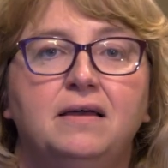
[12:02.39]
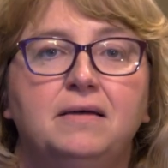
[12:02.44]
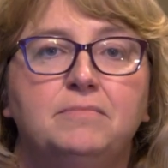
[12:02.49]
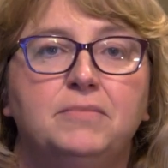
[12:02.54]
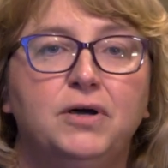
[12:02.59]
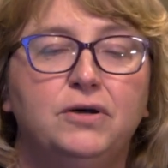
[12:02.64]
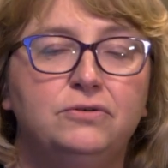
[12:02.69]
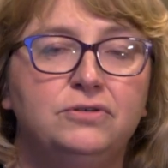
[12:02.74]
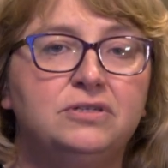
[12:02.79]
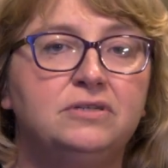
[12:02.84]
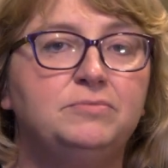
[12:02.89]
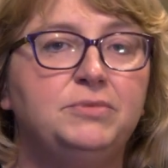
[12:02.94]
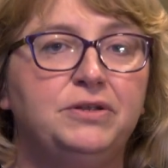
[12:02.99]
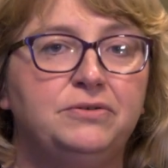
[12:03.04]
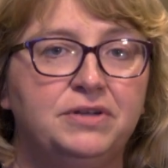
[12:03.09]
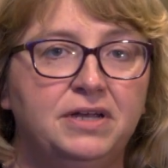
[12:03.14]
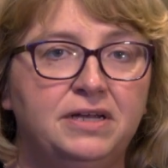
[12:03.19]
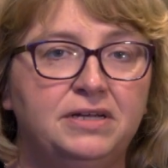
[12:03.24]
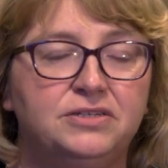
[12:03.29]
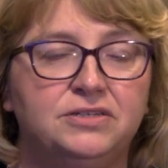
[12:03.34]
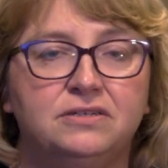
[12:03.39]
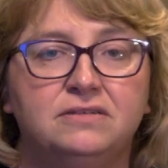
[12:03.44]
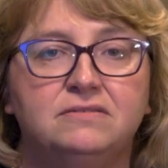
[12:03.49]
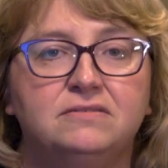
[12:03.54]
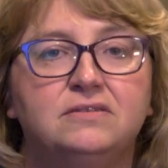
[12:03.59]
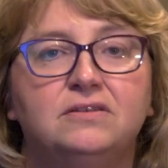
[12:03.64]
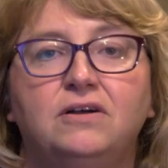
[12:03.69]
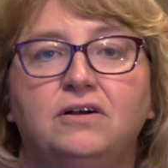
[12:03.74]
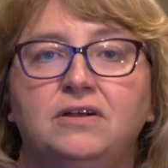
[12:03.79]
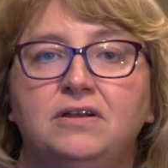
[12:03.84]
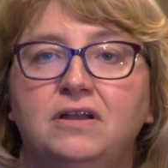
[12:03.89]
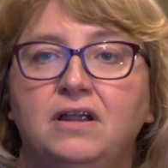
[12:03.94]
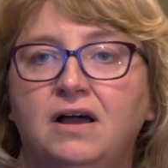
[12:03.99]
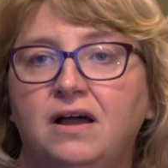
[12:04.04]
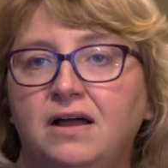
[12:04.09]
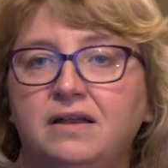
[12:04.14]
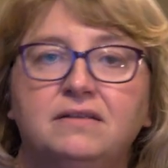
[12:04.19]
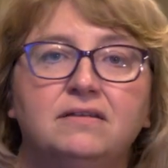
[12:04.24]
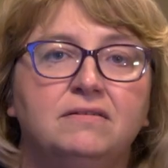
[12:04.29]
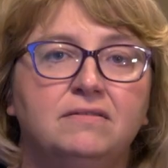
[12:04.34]
Most mutations are
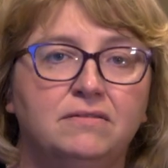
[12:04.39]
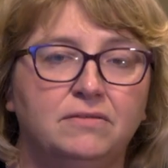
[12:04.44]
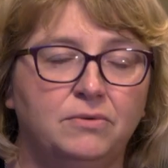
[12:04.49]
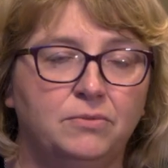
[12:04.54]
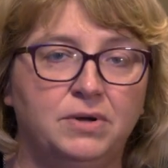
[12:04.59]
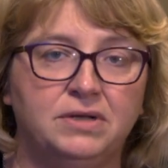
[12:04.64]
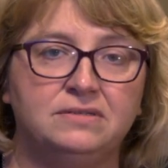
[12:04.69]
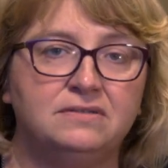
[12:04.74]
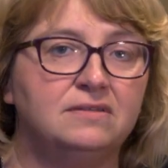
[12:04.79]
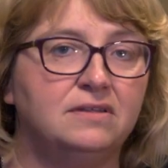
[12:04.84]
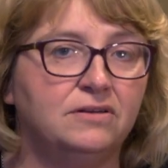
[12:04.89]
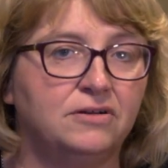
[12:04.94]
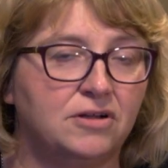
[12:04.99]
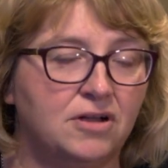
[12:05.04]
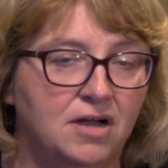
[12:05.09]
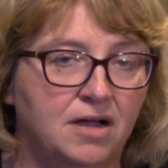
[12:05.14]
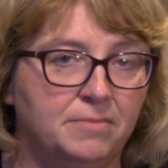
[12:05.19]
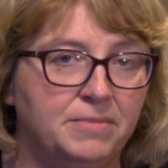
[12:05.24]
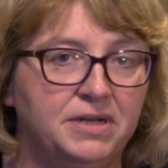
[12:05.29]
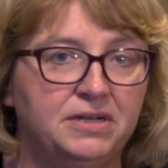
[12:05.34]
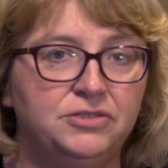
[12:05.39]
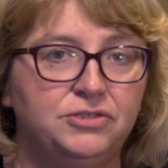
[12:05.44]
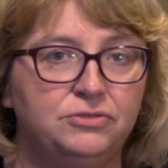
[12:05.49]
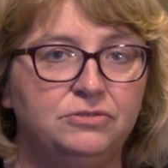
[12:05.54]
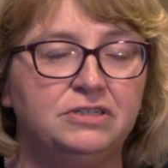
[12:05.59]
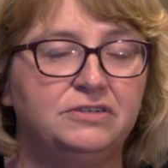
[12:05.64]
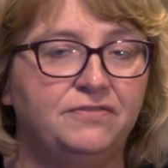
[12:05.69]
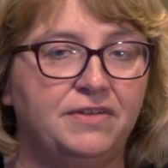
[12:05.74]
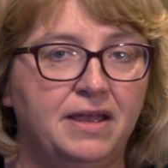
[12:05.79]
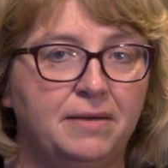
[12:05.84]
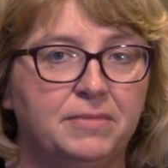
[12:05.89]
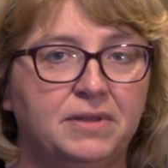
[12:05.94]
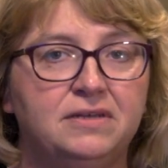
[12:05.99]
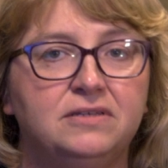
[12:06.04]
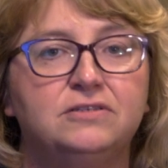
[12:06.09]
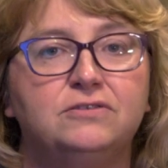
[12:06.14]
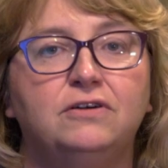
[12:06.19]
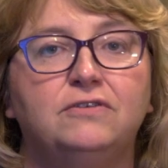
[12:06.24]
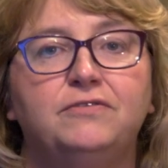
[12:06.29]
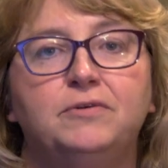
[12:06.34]
not the ones that are common in Jewish
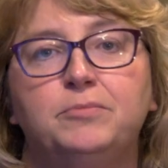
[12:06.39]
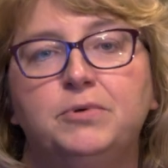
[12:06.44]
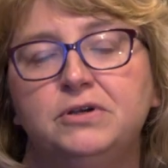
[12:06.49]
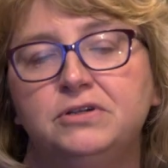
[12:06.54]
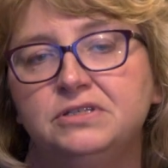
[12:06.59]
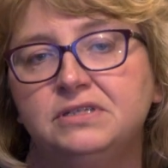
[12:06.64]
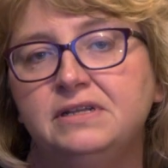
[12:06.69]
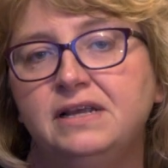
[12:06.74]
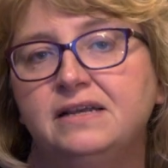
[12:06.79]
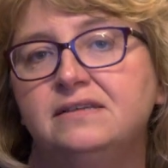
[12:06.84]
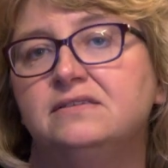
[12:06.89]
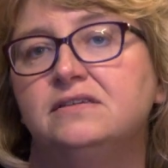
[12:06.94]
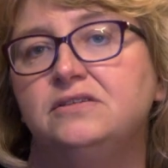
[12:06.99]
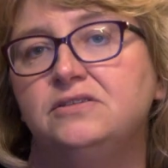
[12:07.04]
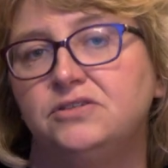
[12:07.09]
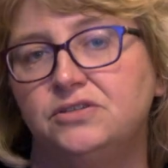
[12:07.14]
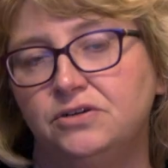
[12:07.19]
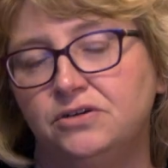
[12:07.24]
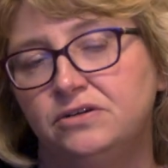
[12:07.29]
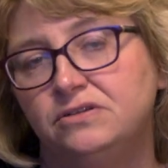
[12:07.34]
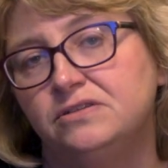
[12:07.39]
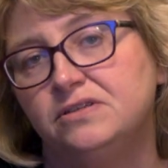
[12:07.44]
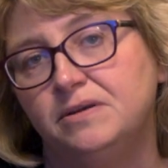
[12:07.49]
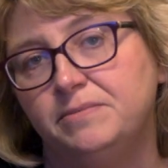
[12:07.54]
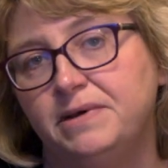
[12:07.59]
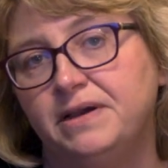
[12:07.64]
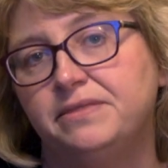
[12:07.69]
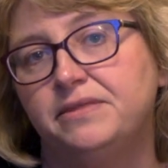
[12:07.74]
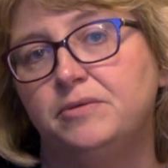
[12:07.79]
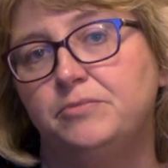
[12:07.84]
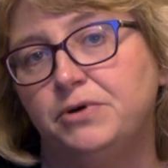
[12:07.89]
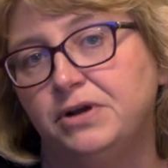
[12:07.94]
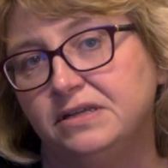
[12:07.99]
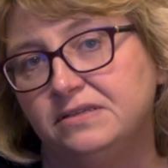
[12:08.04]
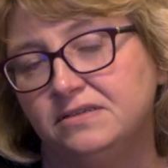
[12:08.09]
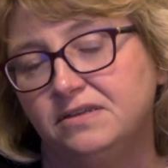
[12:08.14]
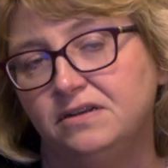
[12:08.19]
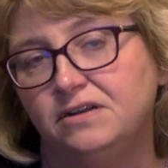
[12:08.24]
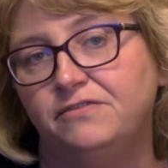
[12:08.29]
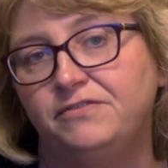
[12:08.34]
families, so if a person has concerns about their
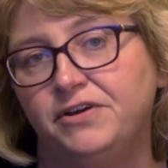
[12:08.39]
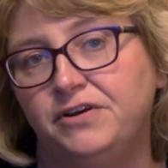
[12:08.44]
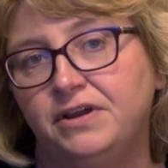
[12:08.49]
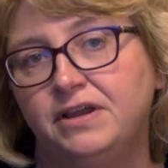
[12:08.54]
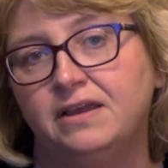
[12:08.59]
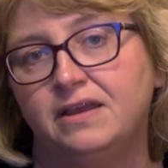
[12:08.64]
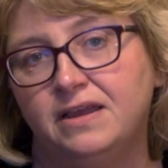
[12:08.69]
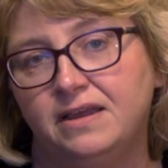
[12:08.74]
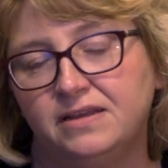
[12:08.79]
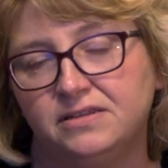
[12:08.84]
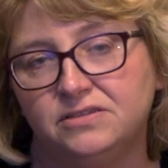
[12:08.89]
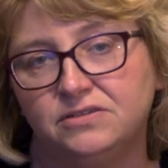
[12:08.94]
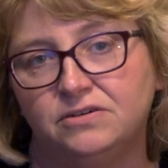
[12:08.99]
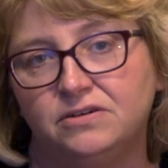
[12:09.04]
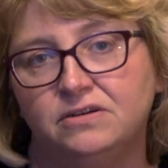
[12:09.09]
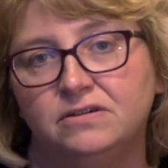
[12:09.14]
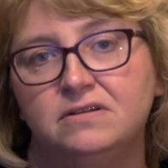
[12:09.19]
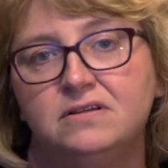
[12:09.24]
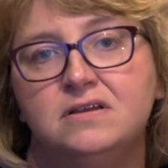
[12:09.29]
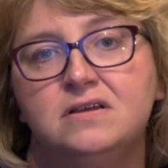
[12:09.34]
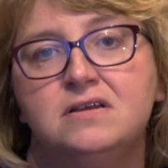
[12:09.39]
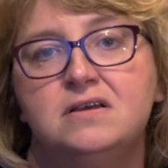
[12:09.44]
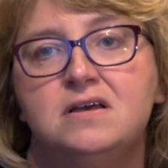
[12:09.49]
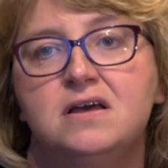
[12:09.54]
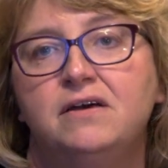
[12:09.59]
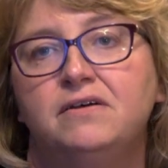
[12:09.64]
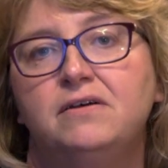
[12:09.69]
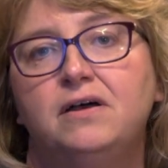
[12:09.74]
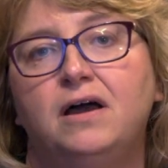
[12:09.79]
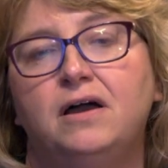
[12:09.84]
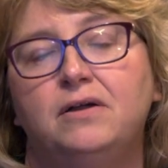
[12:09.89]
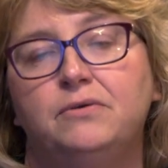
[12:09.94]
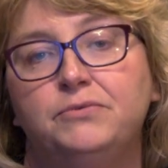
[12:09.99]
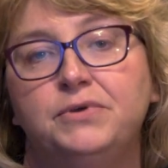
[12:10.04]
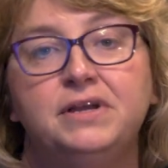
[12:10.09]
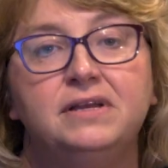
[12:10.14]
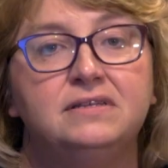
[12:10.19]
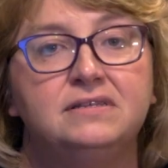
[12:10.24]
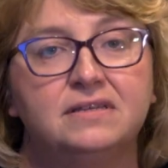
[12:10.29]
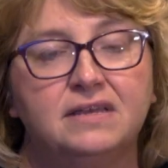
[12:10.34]
breast and ovarian cancer
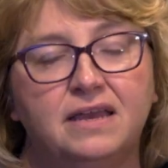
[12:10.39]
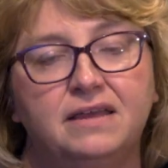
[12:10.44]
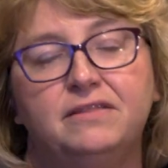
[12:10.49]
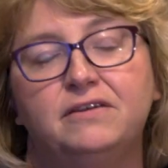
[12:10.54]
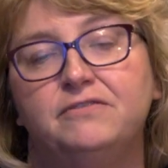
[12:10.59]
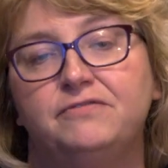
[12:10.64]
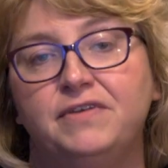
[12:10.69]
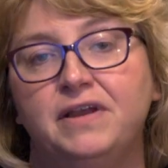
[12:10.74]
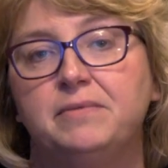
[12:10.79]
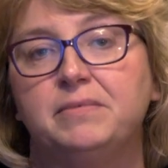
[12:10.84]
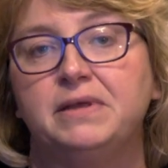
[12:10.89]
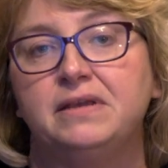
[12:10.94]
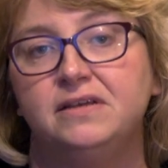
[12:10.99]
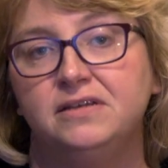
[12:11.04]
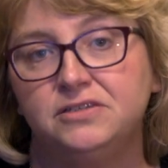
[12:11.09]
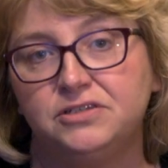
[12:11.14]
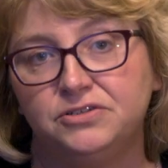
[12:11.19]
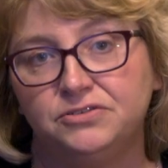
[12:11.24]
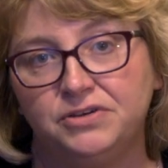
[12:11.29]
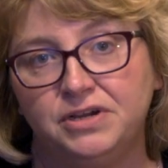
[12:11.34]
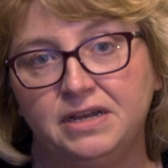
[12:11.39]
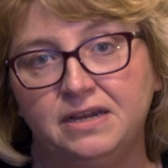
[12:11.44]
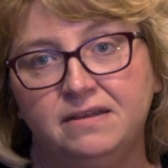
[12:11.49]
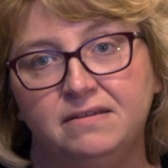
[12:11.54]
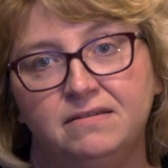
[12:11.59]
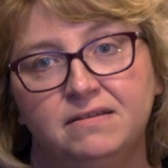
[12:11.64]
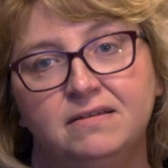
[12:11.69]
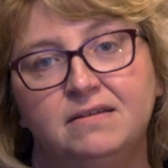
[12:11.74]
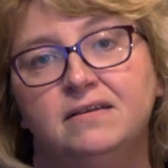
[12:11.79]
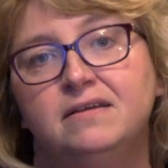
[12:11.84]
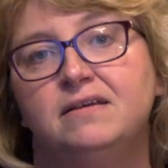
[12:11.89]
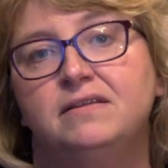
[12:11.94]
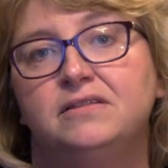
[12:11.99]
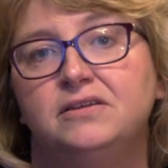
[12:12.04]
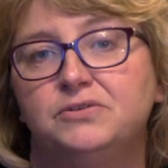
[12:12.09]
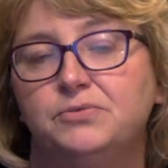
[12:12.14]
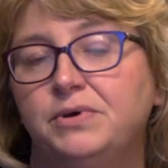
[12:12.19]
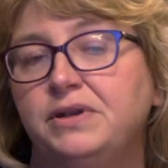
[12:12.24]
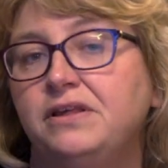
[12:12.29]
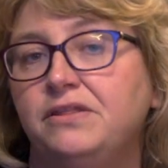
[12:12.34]
risk and their family history,
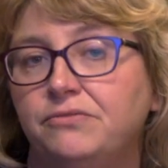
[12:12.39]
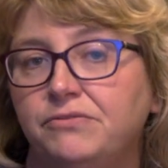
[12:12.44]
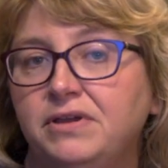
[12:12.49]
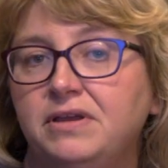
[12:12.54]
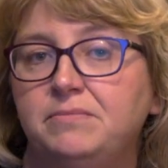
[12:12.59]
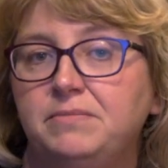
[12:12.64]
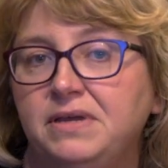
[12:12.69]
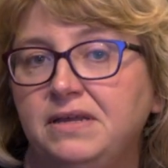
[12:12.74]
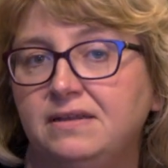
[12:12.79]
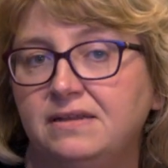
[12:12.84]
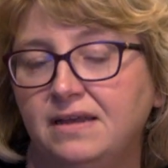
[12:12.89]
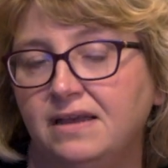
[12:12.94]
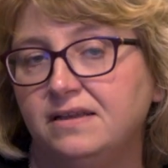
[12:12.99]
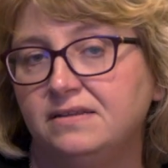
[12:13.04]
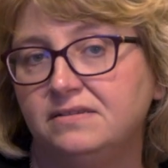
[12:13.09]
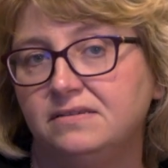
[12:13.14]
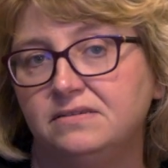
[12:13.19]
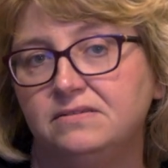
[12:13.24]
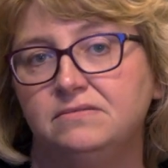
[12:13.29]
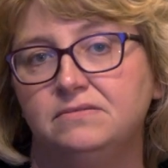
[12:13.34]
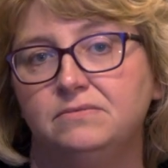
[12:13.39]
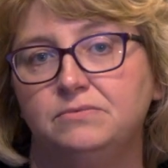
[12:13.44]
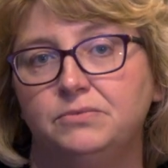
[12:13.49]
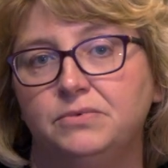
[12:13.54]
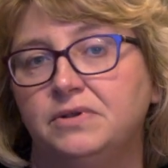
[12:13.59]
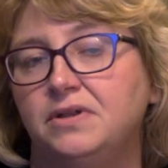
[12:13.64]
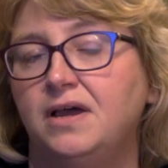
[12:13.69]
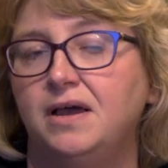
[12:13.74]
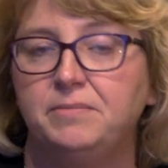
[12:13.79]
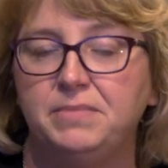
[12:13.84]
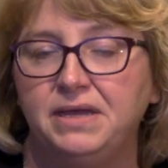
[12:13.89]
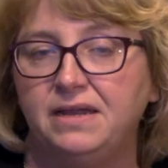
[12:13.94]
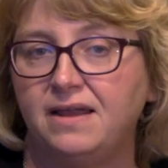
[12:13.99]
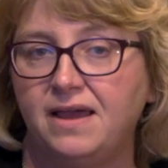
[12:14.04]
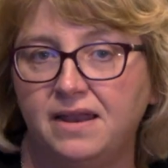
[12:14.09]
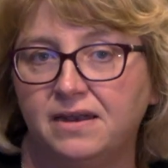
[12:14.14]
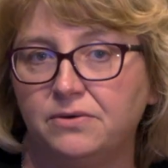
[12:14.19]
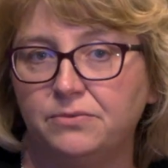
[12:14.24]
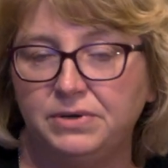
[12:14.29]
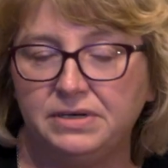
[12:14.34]
the 23andMe test will not be an
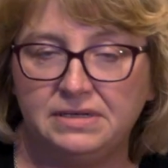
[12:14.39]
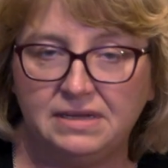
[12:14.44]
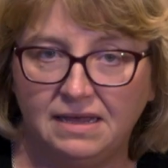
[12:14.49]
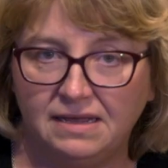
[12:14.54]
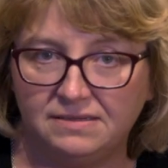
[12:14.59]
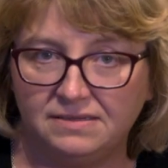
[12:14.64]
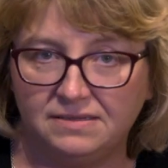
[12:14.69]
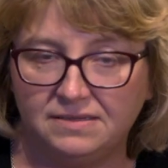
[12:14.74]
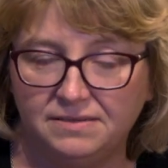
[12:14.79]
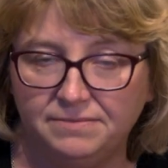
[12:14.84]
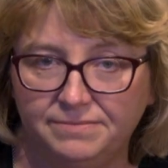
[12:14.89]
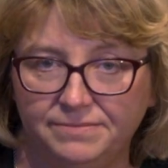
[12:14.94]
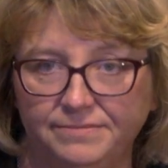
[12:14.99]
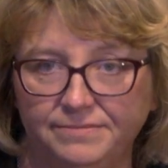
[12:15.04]
adequate test.